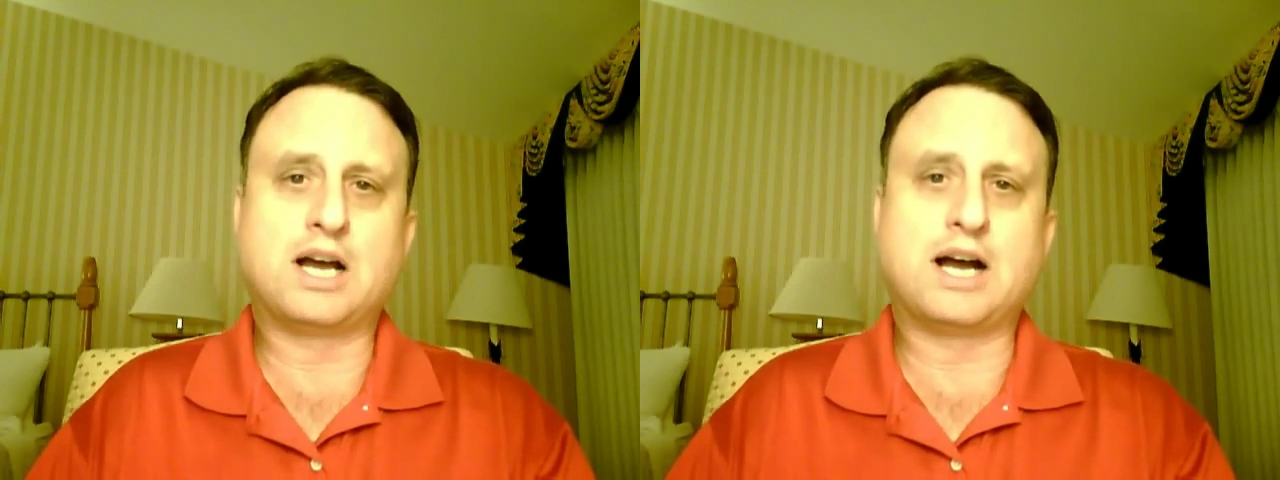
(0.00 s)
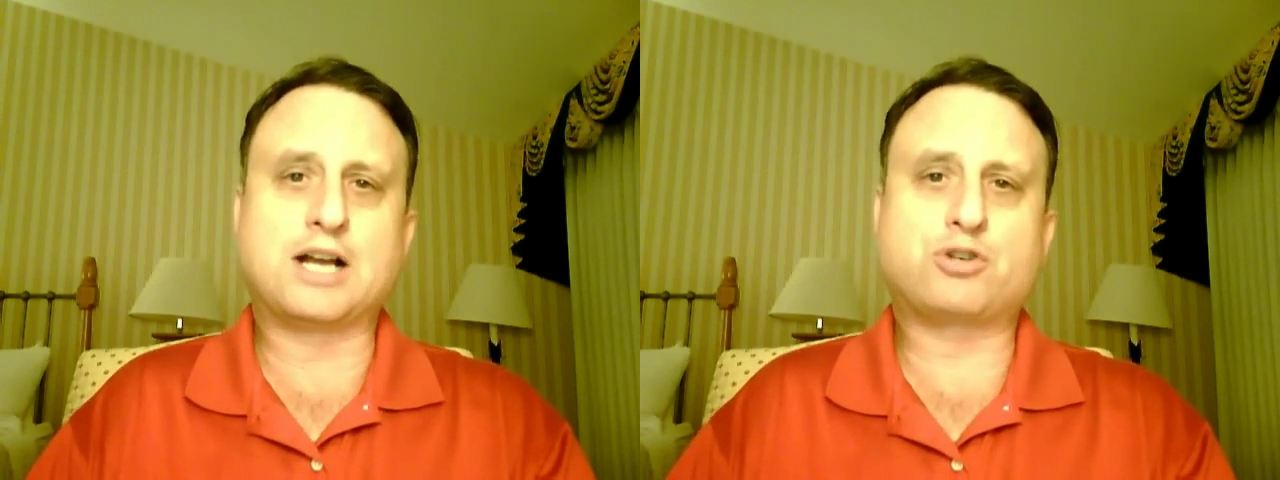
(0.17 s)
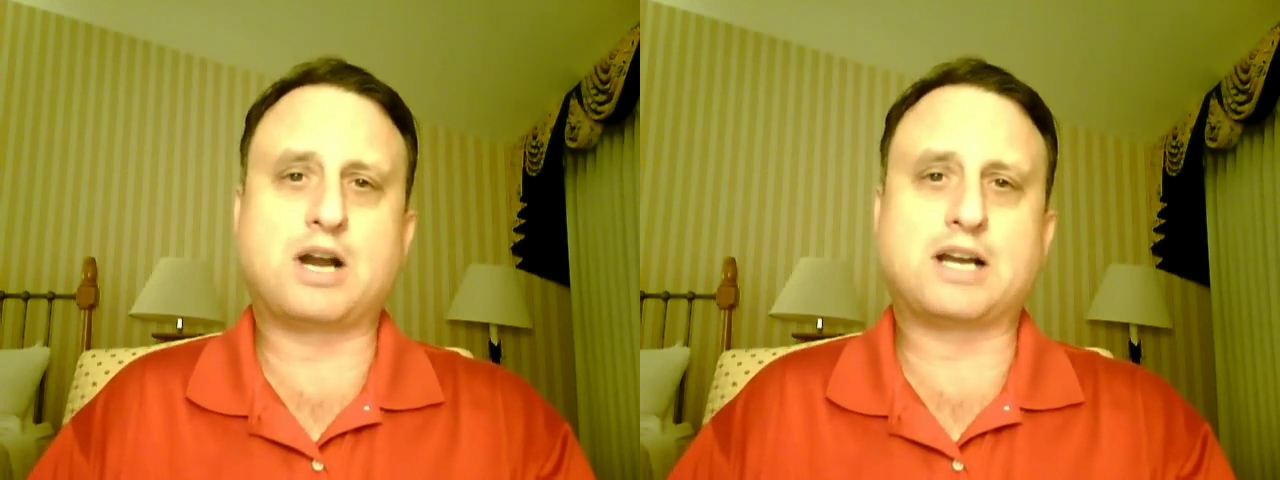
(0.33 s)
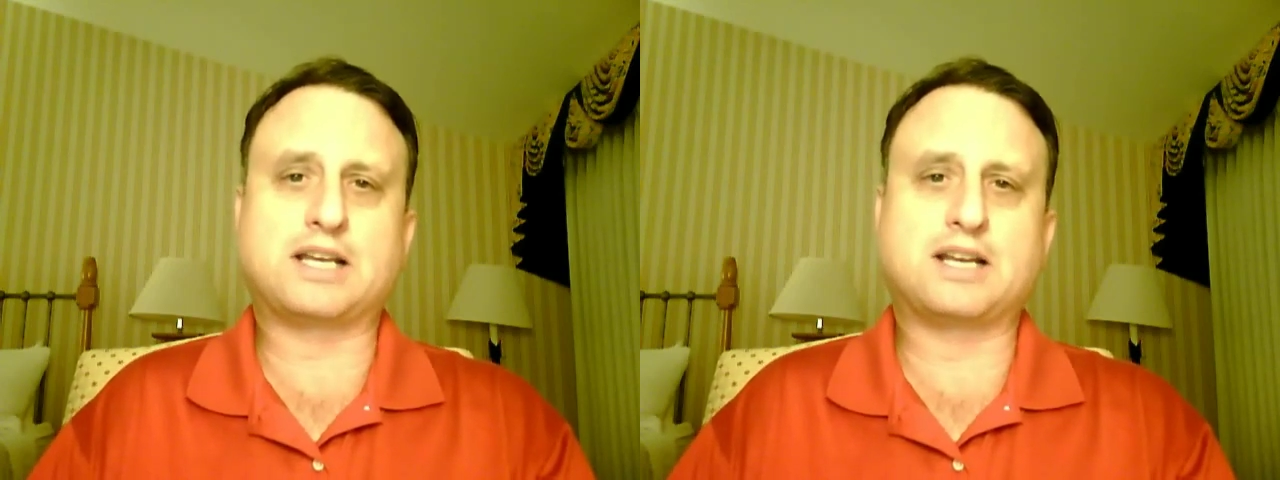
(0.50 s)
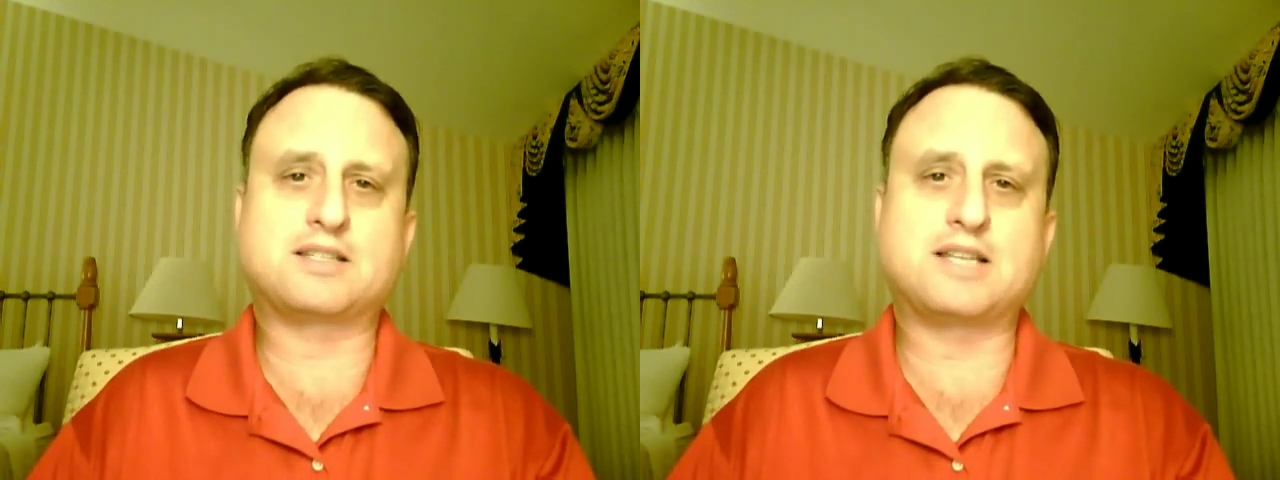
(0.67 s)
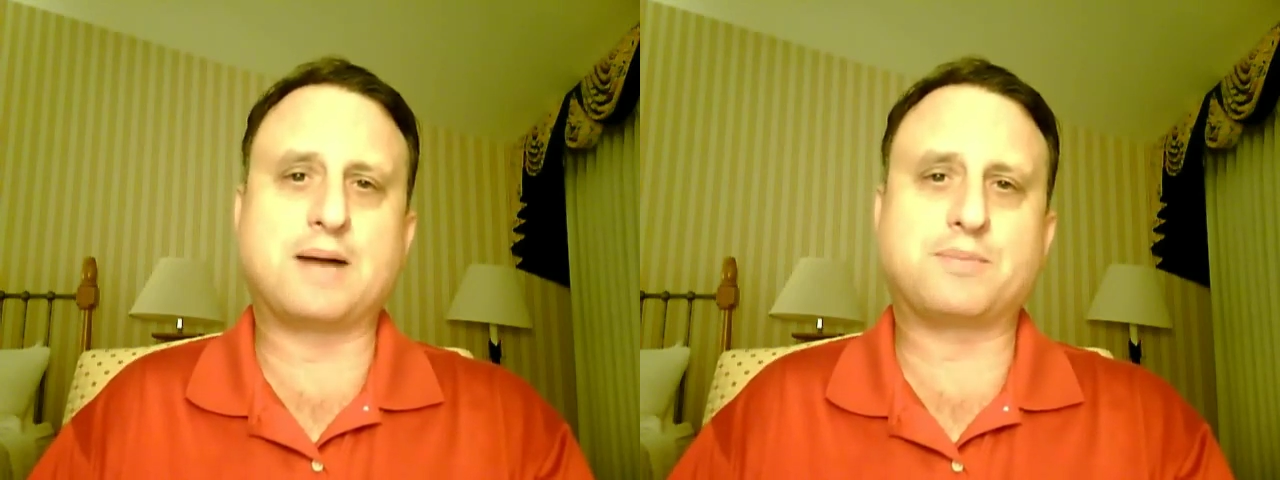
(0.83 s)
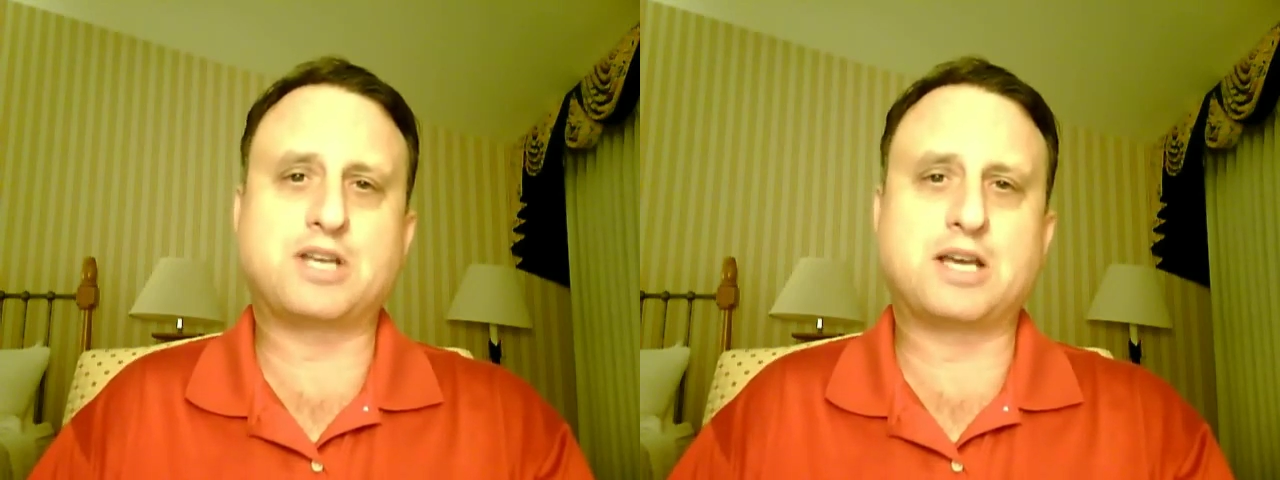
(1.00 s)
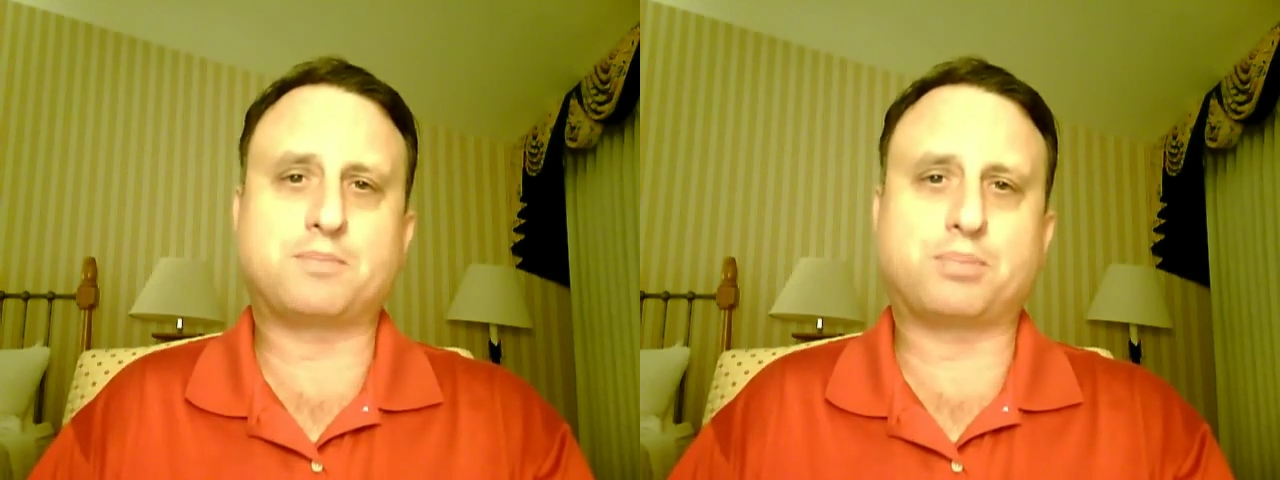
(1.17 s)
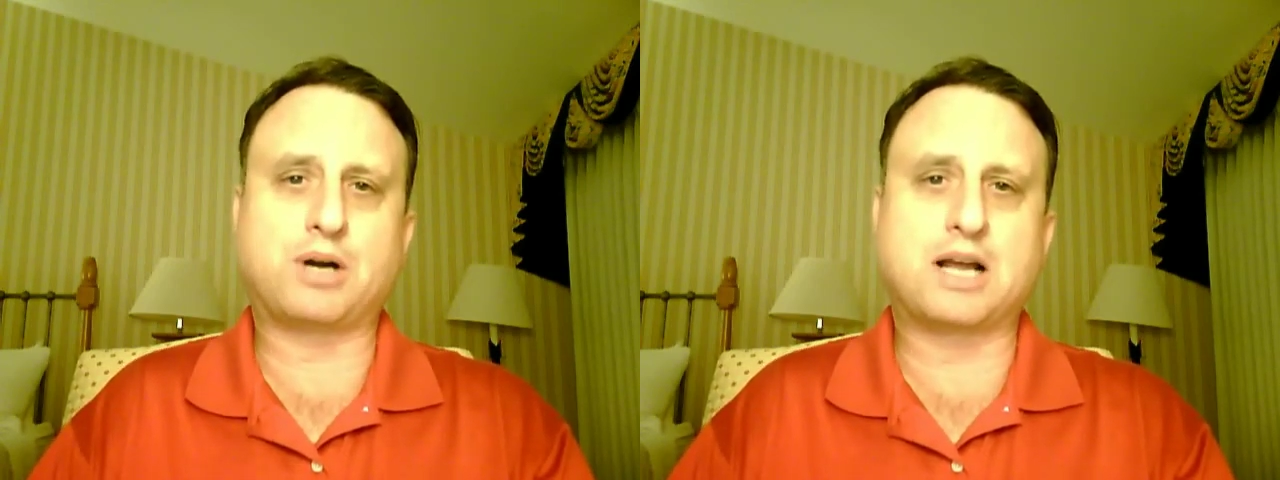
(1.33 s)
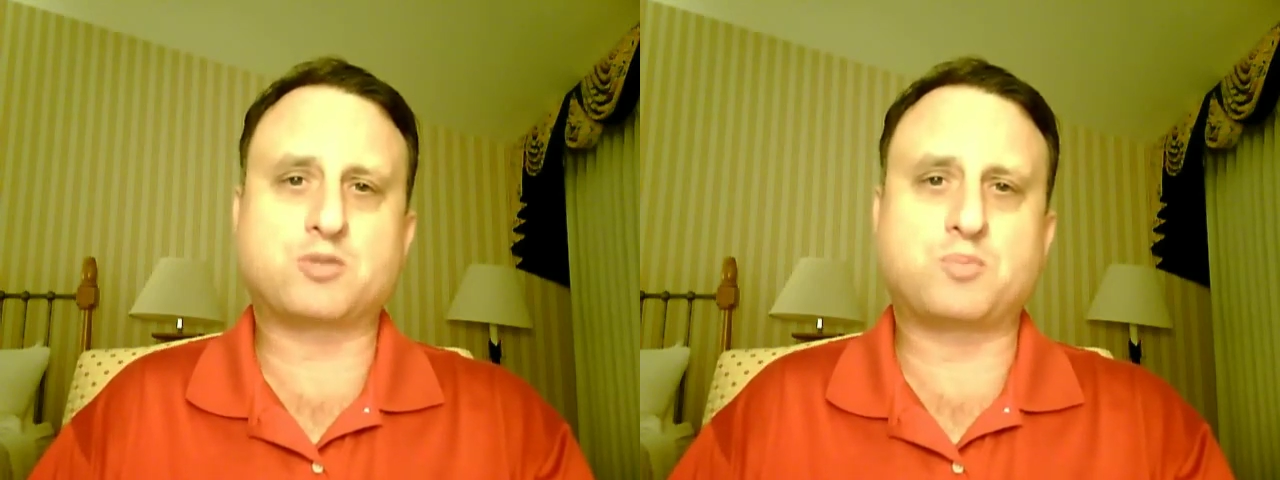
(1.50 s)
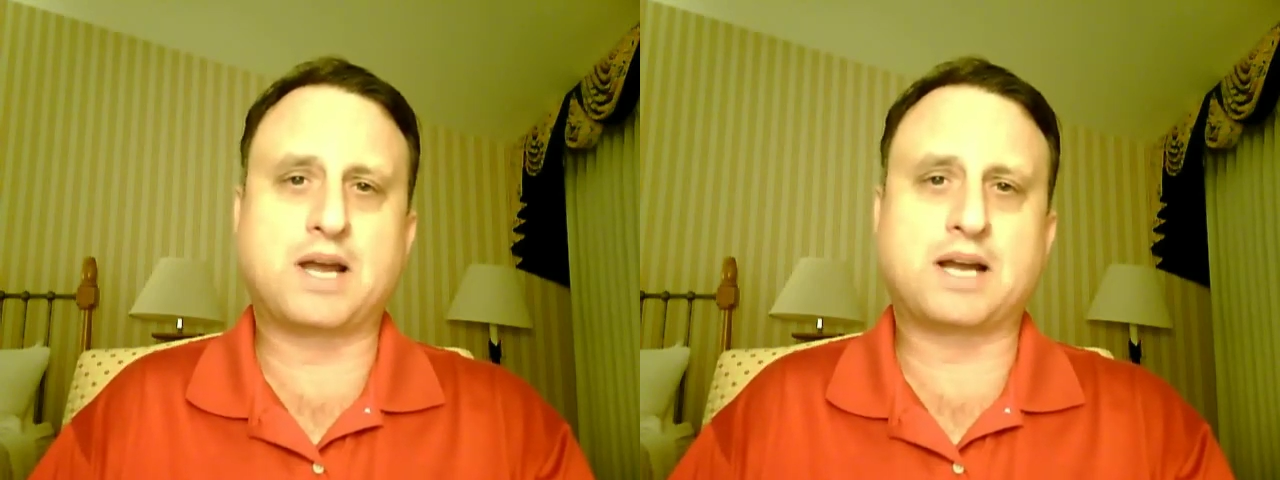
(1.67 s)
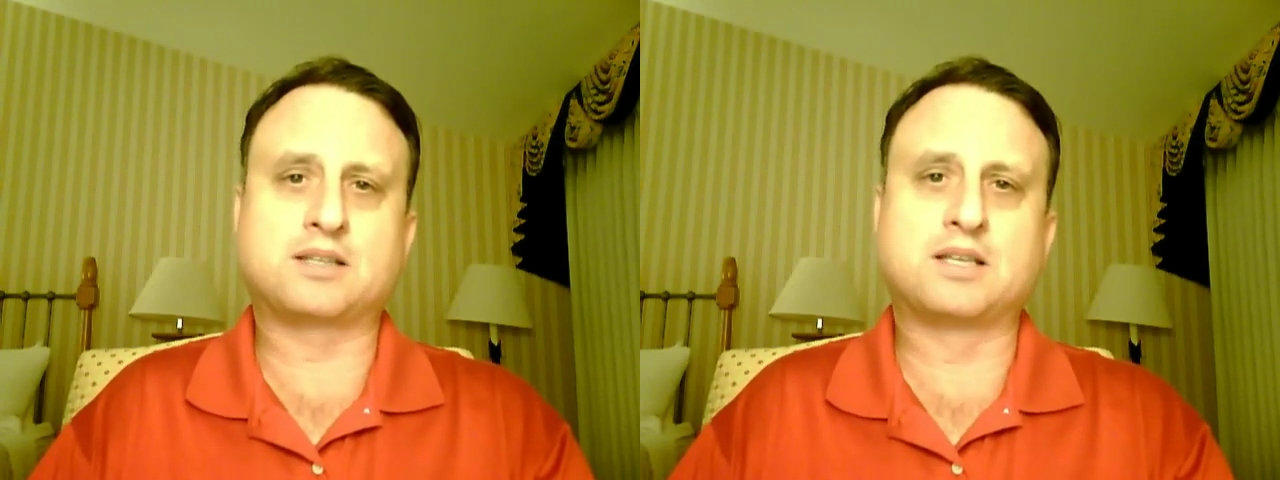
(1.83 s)
I try to get a top 10
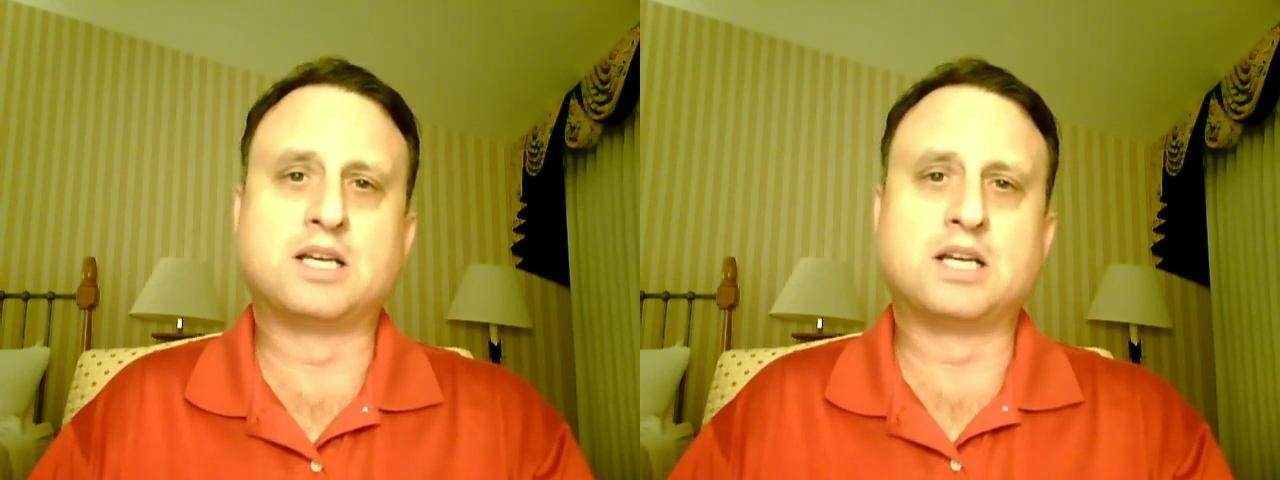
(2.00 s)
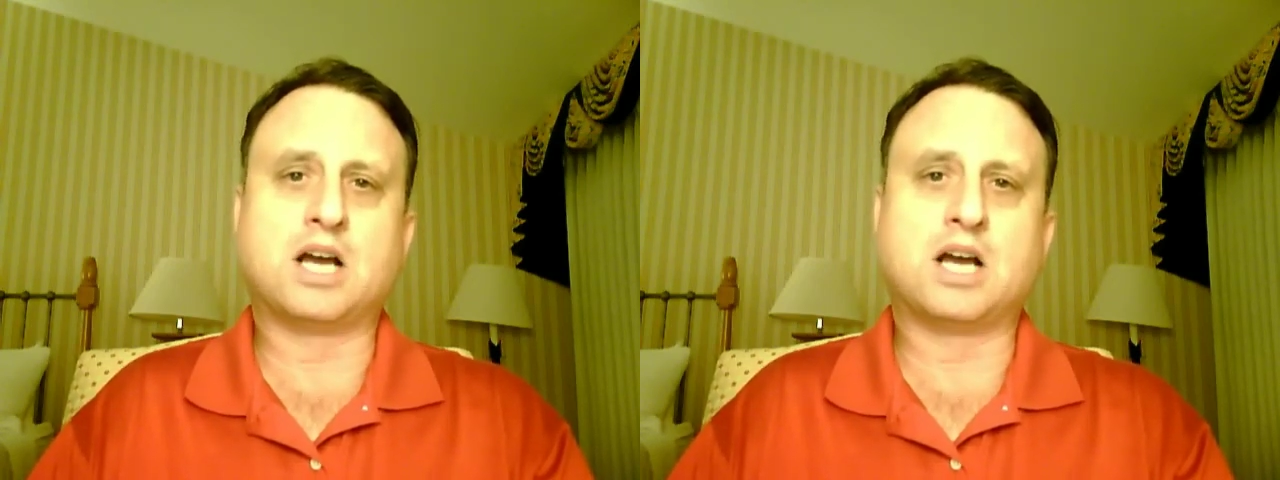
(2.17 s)
prospect,